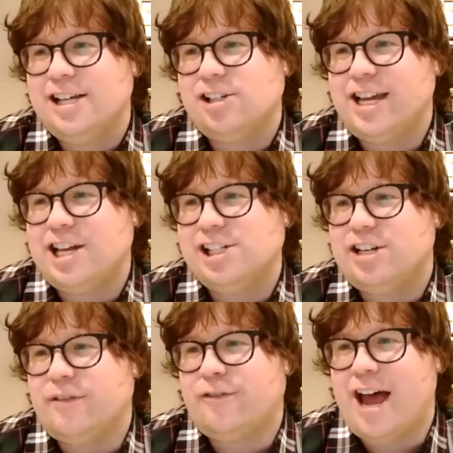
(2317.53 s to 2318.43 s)
So like, is
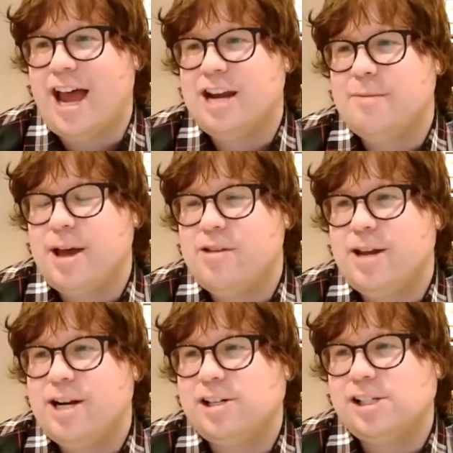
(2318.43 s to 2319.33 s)
it defined by the
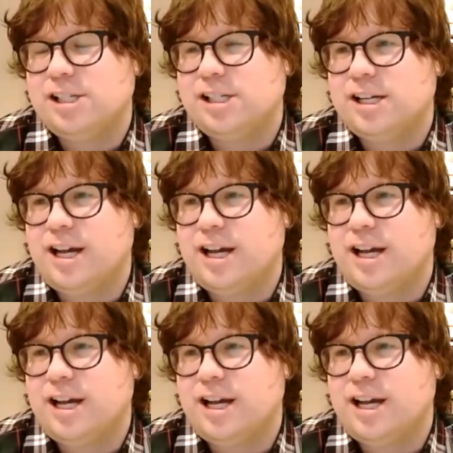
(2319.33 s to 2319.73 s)
winners?